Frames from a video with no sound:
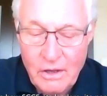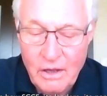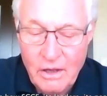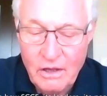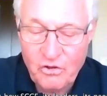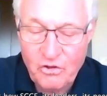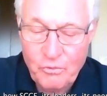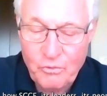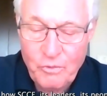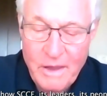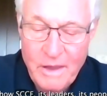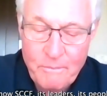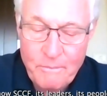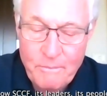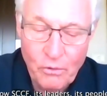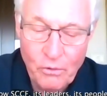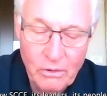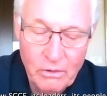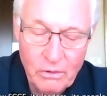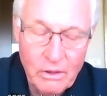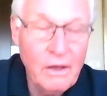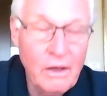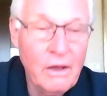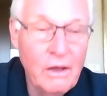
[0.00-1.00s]
its
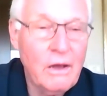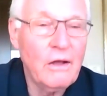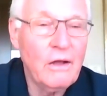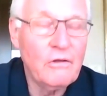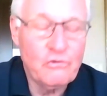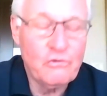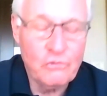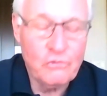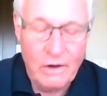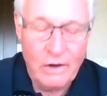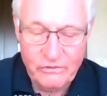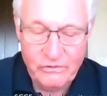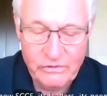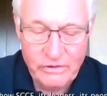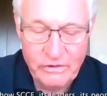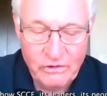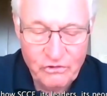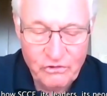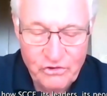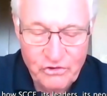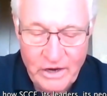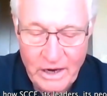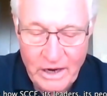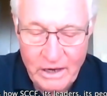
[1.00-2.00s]
people, address
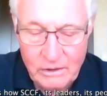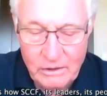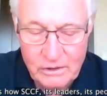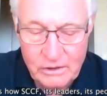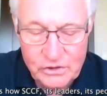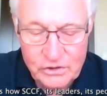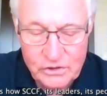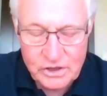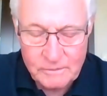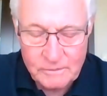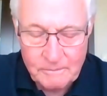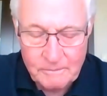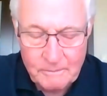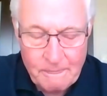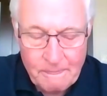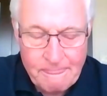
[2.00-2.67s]
this challenge.